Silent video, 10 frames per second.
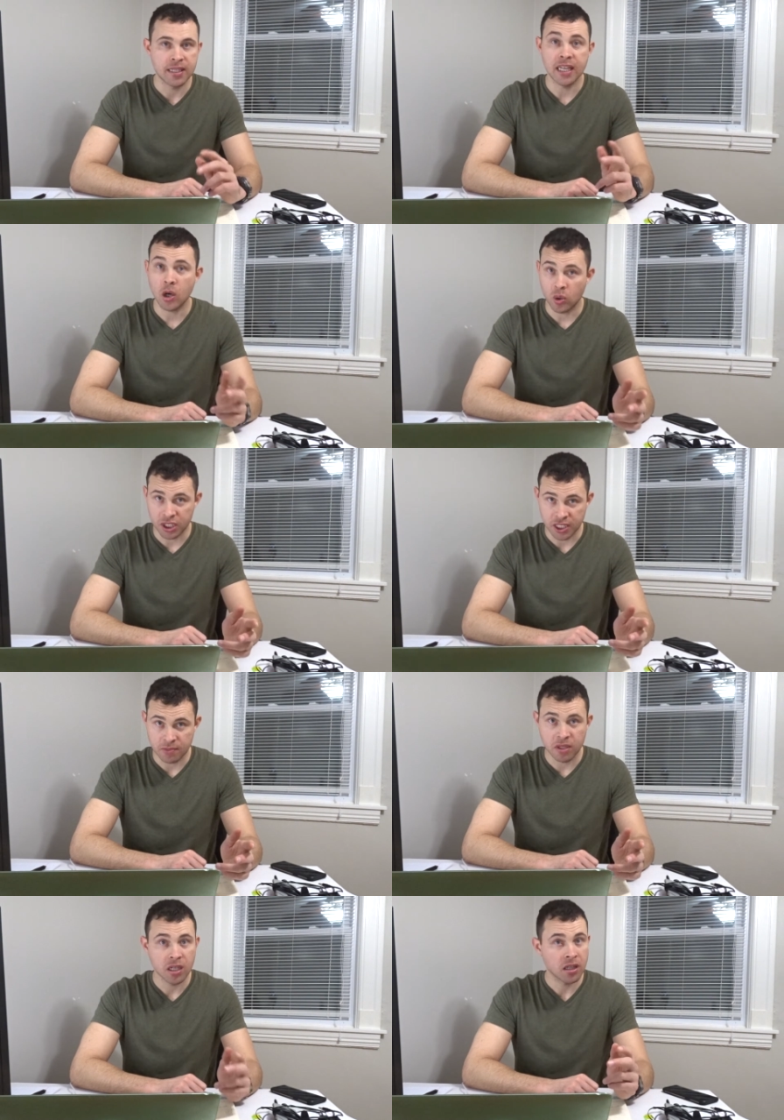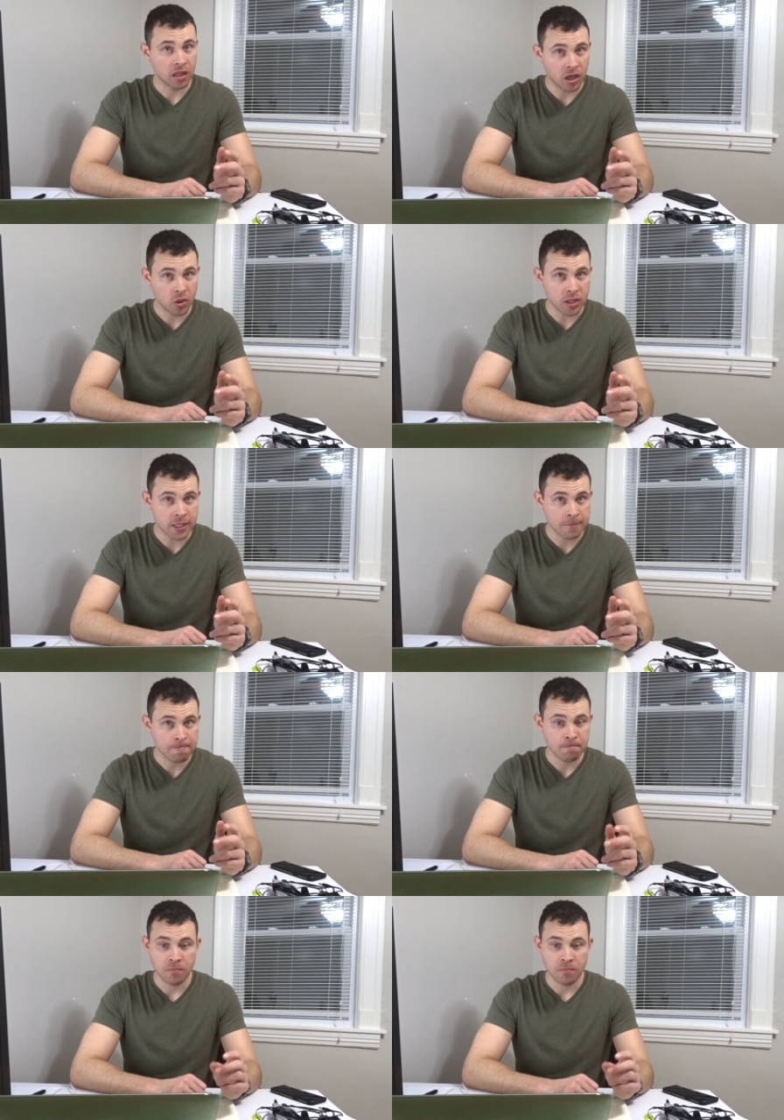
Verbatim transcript: take ownership, close,